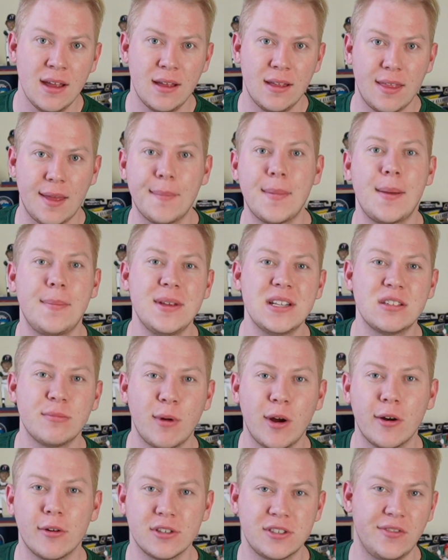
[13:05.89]
That might be
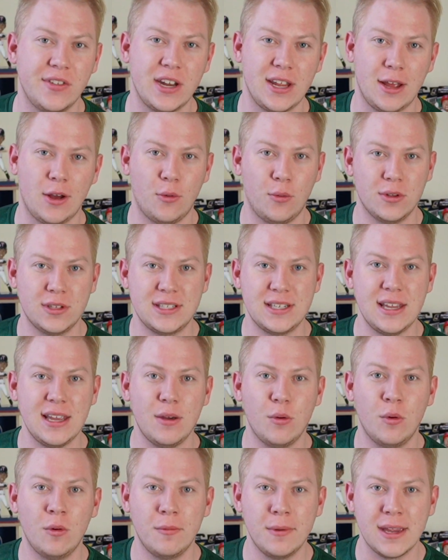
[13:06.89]
tomorrow's video. We'll see
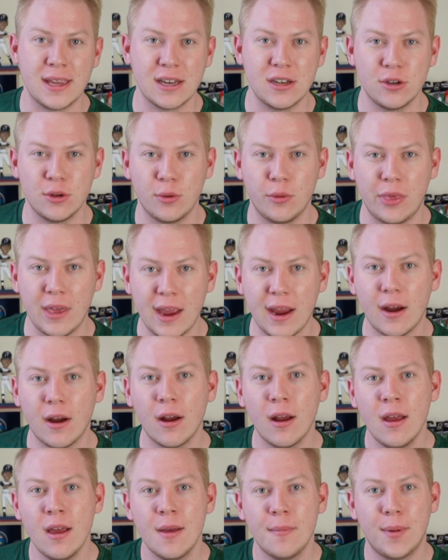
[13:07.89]
what we can do there.